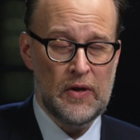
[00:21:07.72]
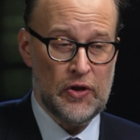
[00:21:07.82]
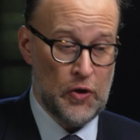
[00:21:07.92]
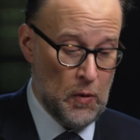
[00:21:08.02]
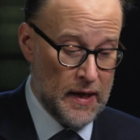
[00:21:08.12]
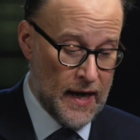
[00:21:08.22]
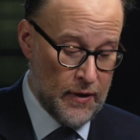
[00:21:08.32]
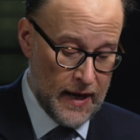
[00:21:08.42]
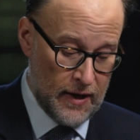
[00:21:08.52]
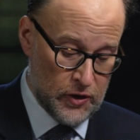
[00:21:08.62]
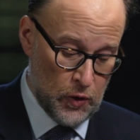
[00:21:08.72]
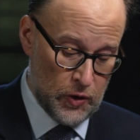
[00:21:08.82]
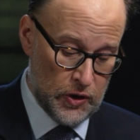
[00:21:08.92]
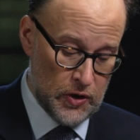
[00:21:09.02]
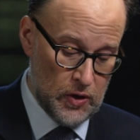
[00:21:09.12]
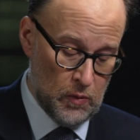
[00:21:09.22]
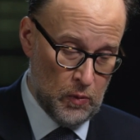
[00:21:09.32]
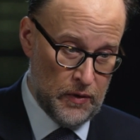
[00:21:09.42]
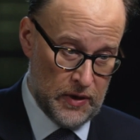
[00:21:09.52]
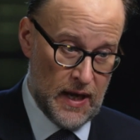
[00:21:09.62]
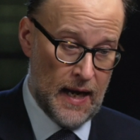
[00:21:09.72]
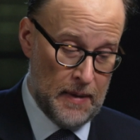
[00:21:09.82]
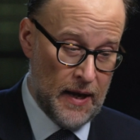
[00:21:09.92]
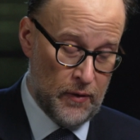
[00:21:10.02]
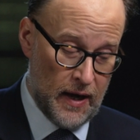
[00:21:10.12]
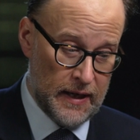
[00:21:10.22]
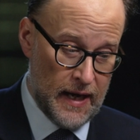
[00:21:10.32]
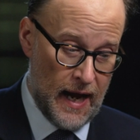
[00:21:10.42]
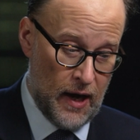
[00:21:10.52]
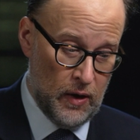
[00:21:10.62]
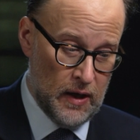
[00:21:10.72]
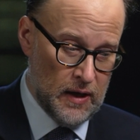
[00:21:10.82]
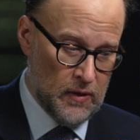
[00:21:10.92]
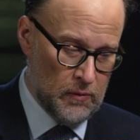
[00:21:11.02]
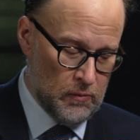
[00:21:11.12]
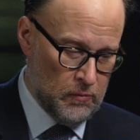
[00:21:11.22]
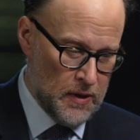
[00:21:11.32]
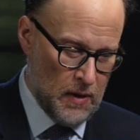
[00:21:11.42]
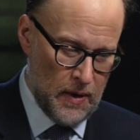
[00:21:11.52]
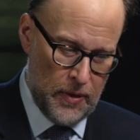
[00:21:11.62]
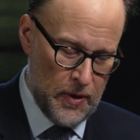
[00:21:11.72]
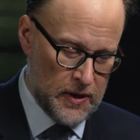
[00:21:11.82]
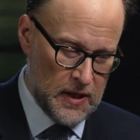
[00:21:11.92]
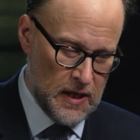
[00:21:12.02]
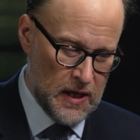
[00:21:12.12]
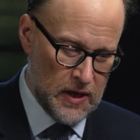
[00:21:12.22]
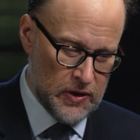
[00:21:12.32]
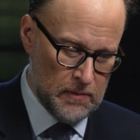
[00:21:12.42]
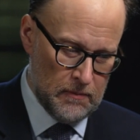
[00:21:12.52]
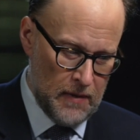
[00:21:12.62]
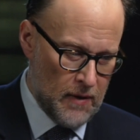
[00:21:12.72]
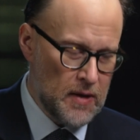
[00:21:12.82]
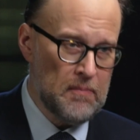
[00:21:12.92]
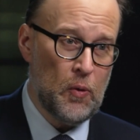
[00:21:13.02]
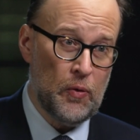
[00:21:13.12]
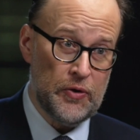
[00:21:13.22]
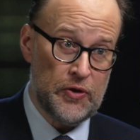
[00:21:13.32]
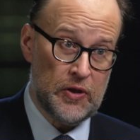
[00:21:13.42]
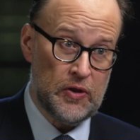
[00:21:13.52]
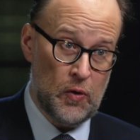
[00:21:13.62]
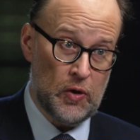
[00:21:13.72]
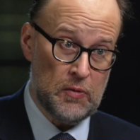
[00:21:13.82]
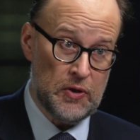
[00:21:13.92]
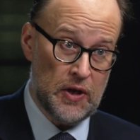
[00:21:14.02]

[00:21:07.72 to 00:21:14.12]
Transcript: So Norway carrying out talks with the Taliban right now. Rewind 30 years, and very important talks were